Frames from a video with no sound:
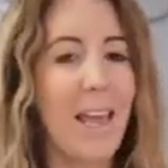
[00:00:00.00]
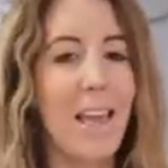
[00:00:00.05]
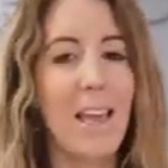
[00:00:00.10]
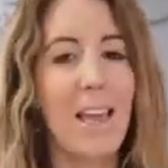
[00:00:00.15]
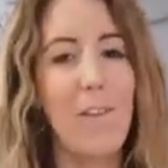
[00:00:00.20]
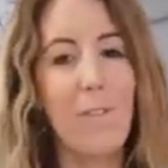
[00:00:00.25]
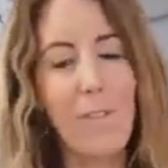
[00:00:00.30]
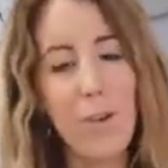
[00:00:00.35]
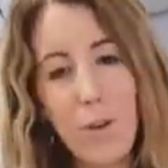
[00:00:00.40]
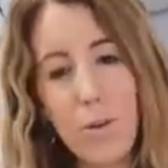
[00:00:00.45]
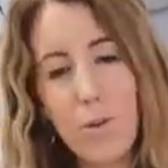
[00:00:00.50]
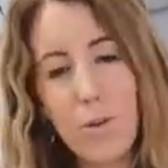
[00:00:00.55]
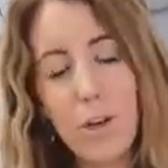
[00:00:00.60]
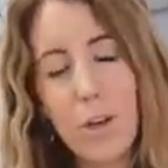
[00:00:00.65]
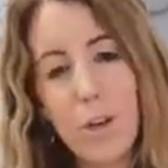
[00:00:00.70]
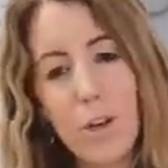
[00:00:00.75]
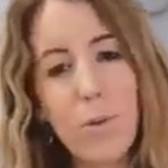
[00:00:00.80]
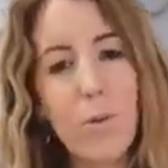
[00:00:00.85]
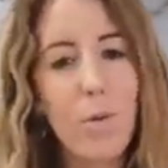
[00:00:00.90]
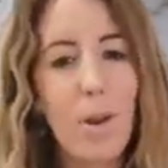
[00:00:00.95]
If you
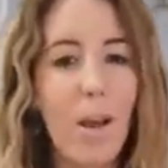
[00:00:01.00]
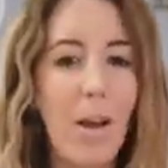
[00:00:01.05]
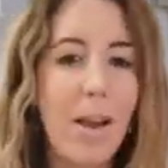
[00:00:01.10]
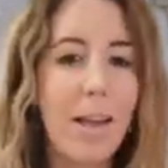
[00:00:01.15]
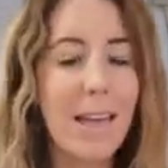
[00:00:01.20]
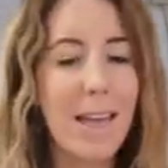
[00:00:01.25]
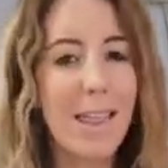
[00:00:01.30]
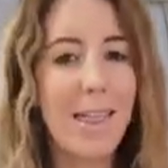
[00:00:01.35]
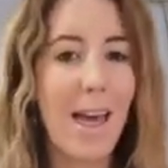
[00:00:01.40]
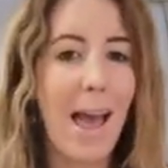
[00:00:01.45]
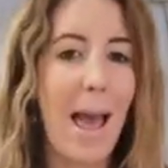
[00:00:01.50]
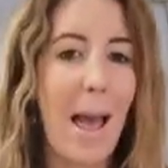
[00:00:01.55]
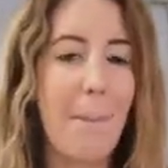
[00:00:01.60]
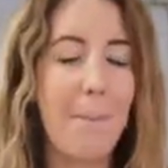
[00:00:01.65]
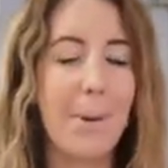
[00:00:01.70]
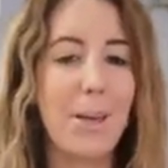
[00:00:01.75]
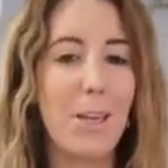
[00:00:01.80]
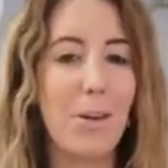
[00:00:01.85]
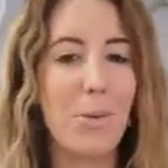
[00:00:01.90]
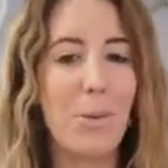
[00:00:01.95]
do like
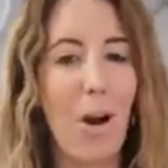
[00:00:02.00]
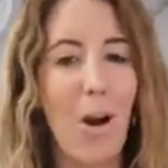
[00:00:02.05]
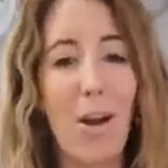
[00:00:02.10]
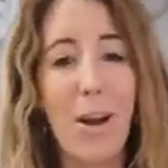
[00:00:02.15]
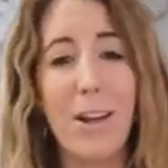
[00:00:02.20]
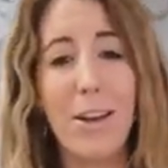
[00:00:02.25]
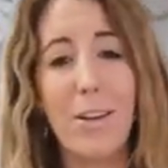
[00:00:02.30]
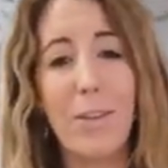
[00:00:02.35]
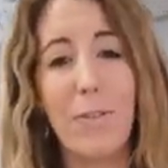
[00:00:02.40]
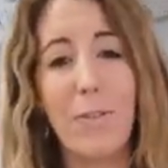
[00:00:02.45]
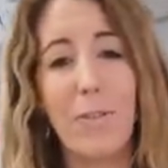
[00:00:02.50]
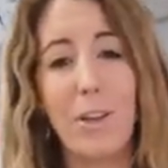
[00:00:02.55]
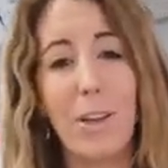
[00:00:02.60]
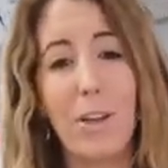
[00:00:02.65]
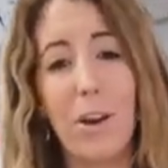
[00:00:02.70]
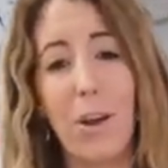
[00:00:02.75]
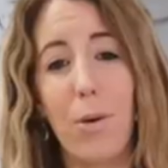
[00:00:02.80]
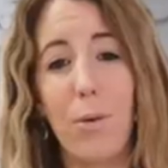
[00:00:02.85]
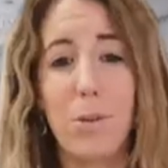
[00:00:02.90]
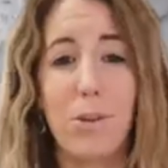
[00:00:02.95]
that, but you kind of, you
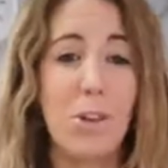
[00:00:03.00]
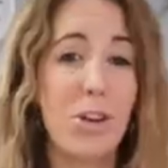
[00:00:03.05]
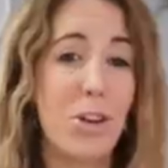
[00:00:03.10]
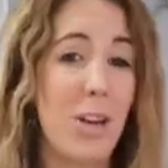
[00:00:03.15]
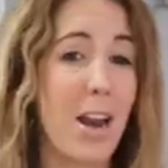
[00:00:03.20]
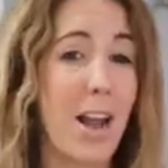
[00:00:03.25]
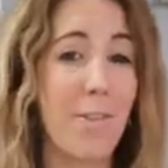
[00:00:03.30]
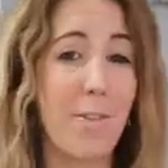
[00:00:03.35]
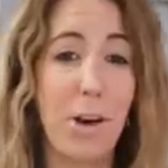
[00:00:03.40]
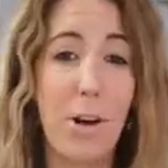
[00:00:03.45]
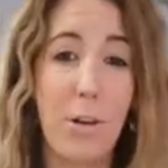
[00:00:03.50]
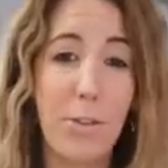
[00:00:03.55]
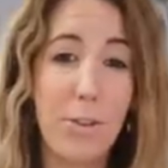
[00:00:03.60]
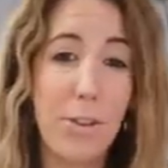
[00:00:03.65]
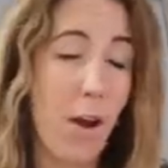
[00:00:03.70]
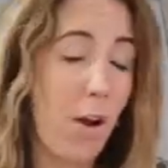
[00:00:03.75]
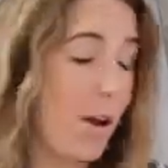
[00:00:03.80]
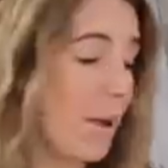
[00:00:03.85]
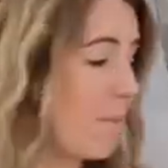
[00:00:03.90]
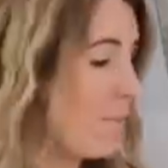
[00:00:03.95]
know, also don't have a lot of
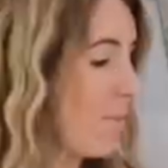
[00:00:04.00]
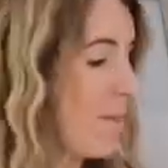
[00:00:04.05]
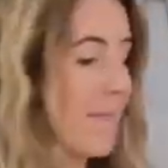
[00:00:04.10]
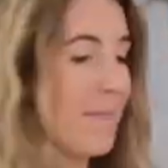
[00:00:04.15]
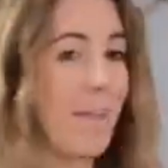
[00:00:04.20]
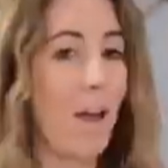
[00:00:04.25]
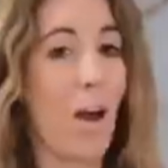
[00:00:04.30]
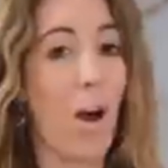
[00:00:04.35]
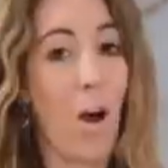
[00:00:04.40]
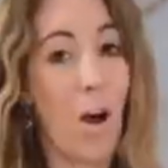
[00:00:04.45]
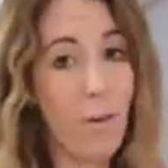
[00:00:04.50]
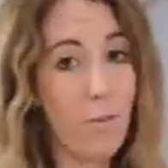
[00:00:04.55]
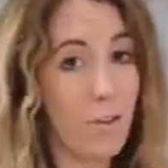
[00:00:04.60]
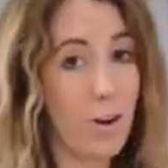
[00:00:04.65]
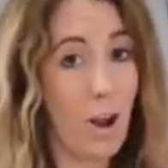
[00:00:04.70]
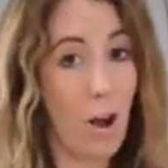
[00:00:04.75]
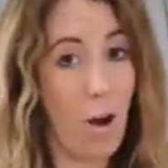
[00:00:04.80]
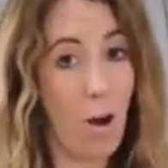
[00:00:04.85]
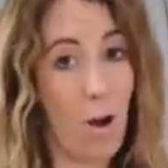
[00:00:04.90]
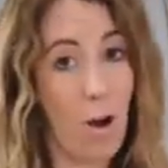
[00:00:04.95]
time, then the half
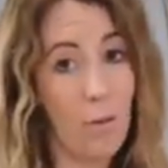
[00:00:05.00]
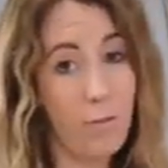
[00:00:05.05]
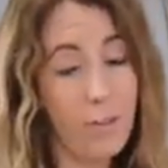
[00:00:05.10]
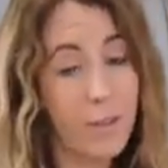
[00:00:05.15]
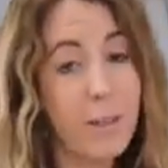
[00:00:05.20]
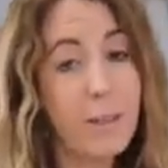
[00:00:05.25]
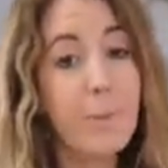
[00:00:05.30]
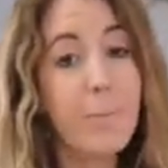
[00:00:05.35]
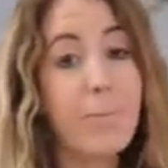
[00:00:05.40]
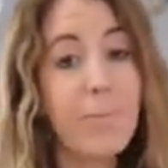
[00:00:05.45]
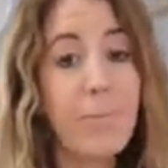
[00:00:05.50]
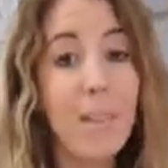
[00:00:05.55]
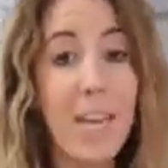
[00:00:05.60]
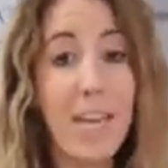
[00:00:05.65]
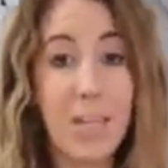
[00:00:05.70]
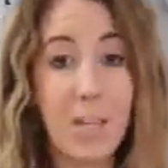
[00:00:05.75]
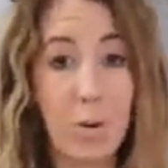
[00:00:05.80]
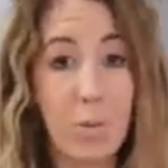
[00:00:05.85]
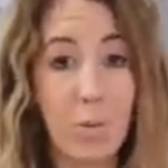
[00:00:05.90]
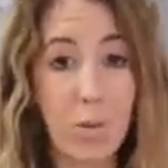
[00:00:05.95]
and half
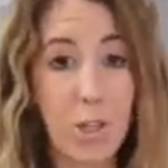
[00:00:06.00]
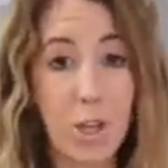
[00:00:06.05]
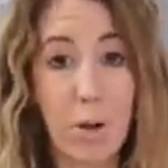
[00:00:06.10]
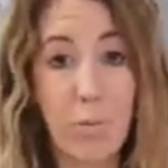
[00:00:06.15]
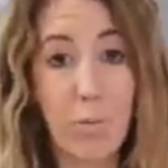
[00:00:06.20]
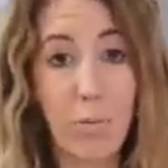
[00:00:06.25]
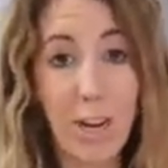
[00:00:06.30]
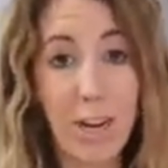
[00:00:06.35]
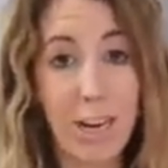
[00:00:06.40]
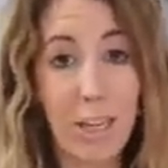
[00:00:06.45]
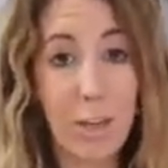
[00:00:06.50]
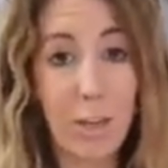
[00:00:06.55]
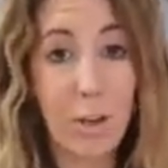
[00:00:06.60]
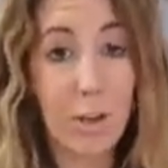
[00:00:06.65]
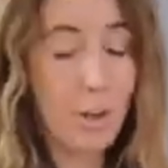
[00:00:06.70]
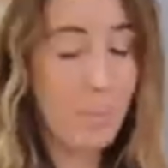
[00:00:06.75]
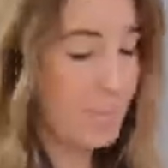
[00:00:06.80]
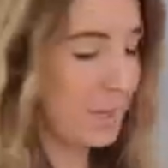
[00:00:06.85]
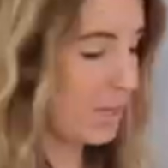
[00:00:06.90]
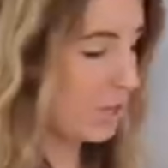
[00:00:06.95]
is also really
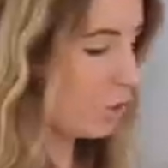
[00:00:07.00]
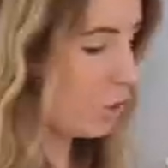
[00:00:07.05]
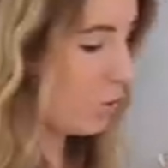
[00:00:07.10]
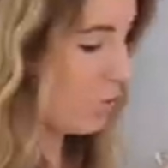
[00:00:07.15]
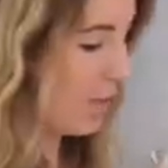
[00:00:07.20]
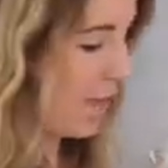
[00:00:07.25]
good because you